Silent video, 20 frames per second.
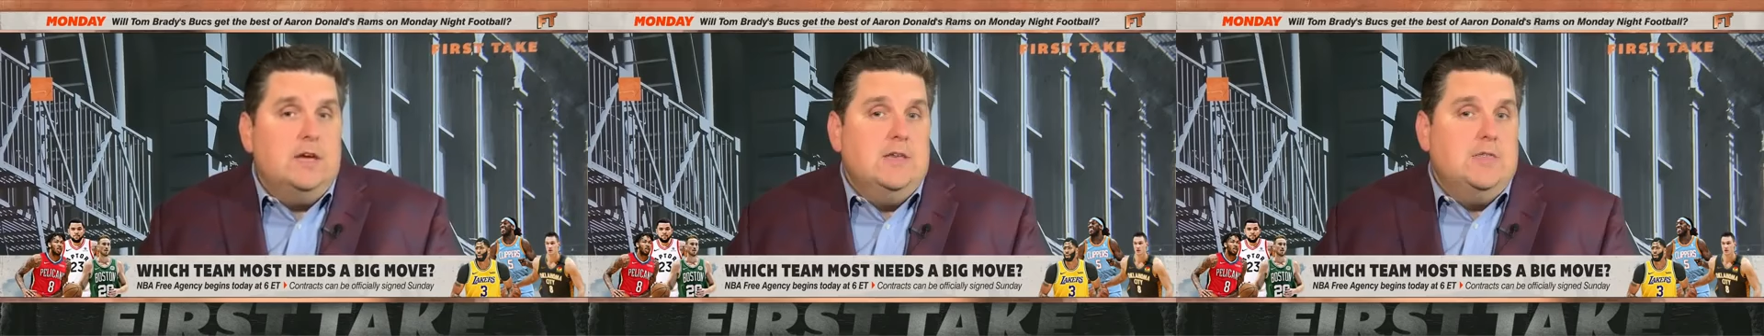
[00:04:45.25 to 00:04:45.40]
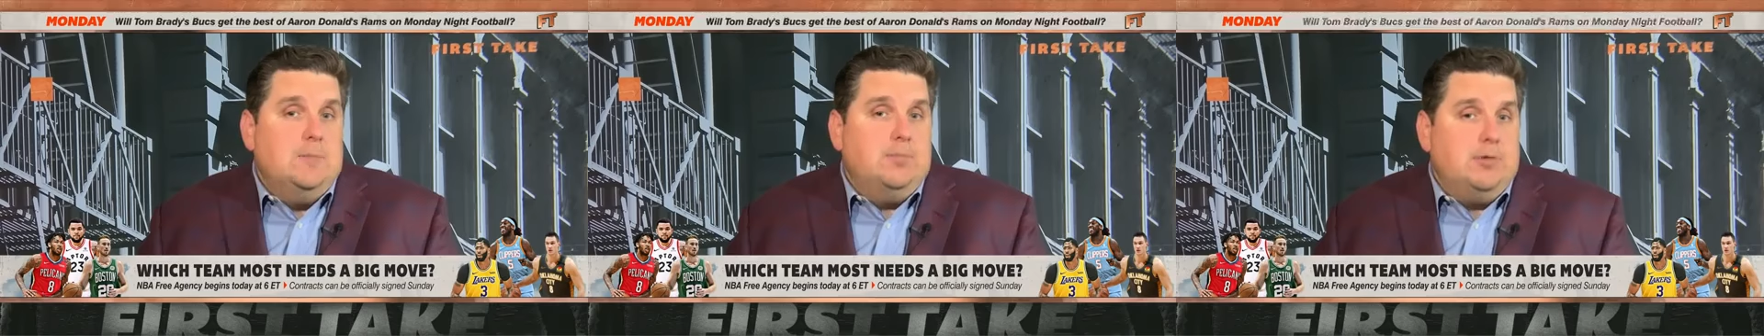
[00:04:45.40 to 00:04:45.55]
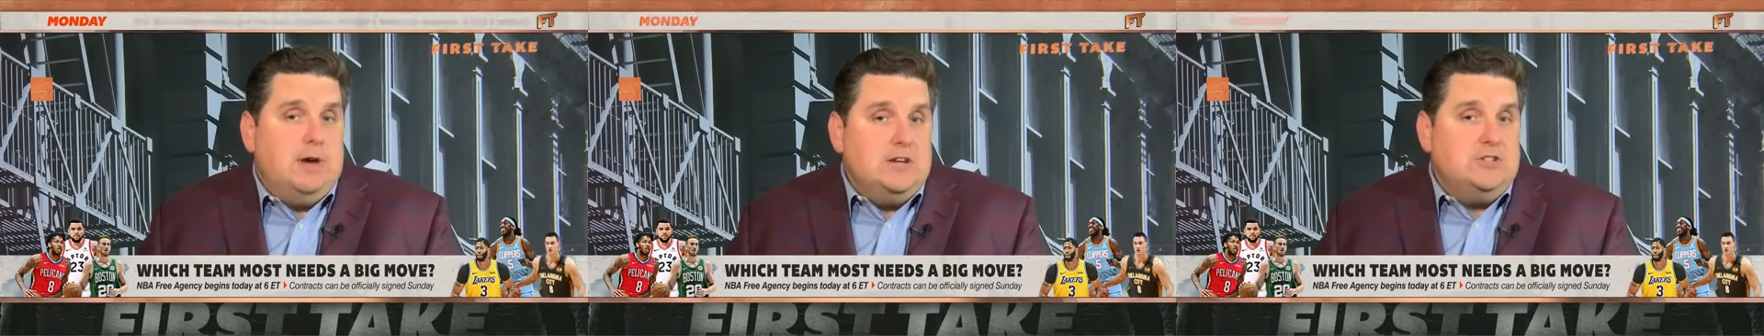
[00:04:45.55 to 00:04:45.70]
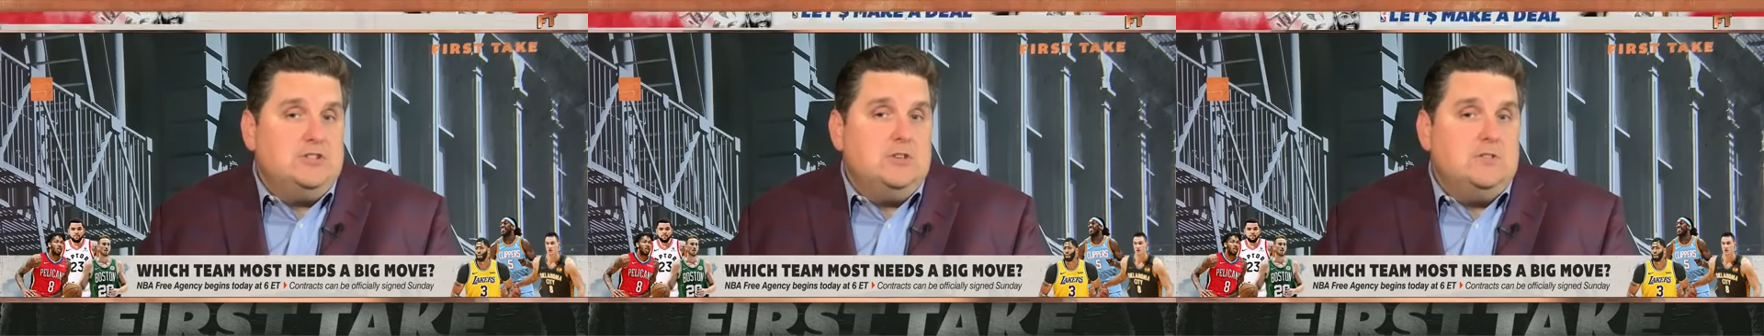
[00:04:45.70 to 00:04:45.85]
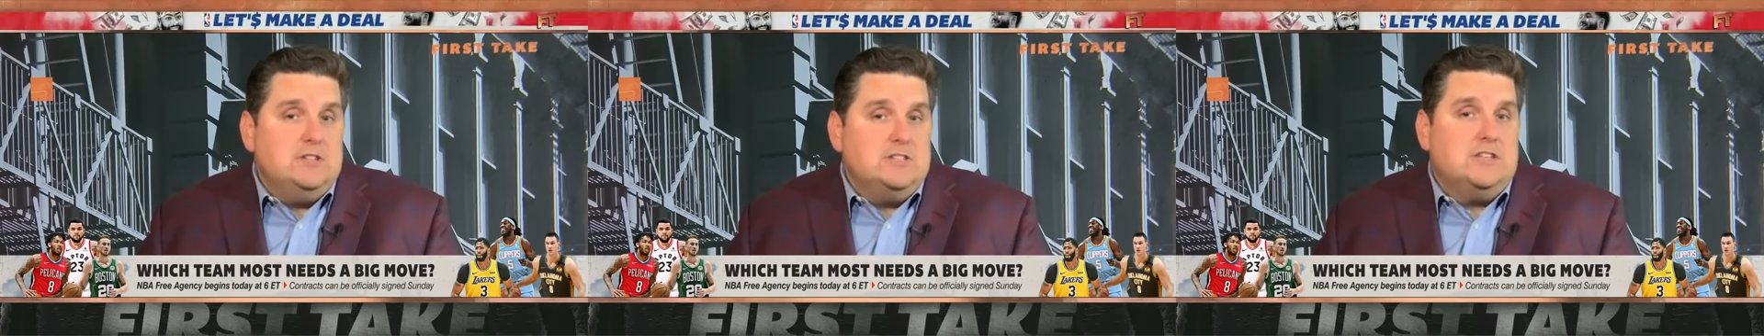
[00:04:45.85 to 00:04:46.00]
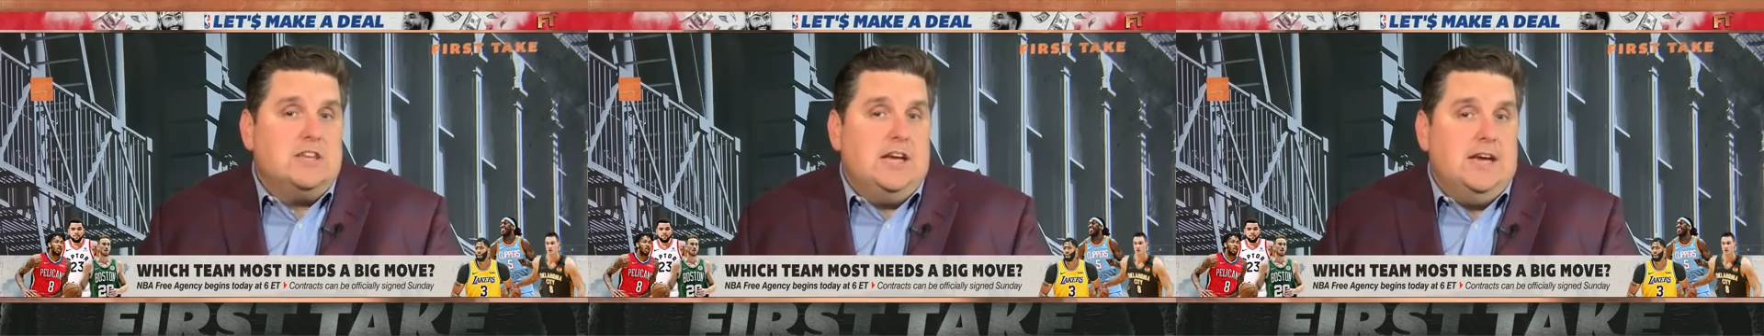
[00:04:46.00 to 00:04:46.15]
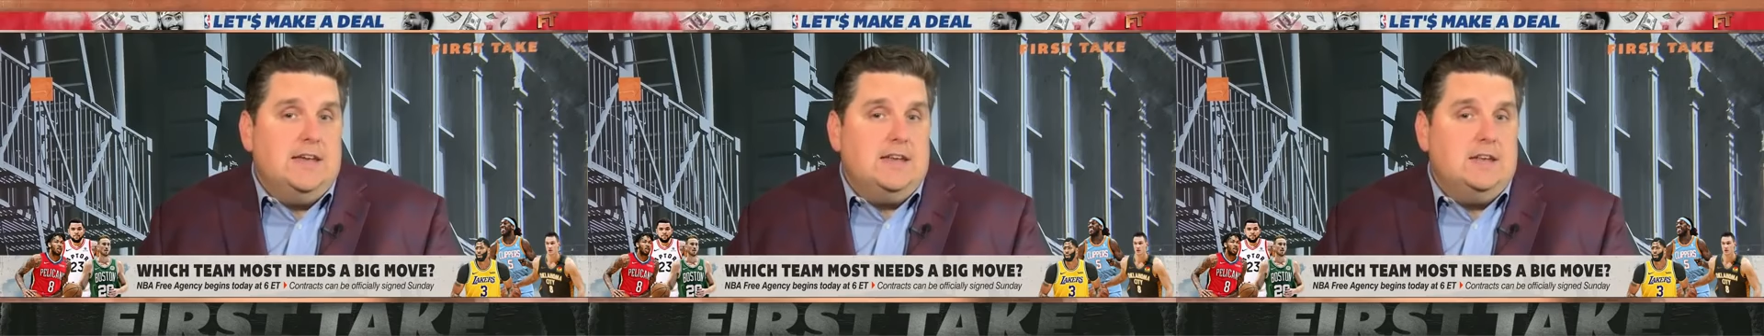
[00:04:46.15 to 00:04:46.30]
The pressure is
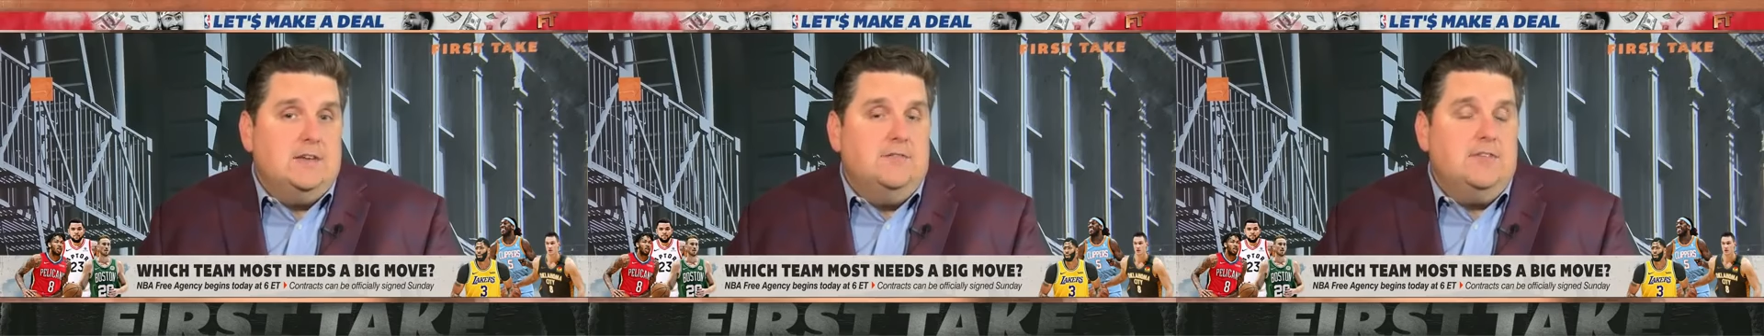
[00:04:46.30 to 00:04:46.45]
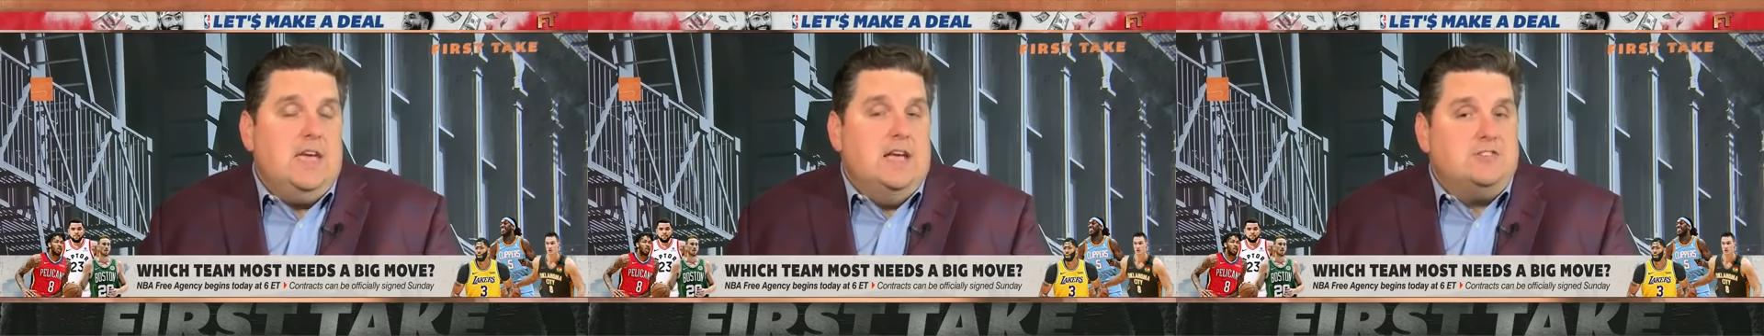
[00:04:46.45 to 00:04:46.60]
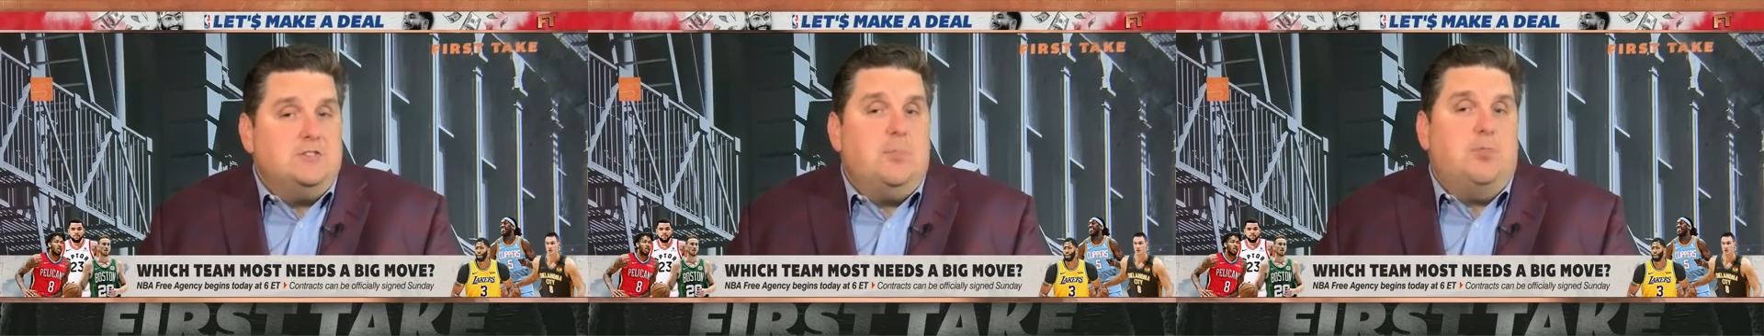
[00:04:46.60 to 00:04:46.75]
kind of yes,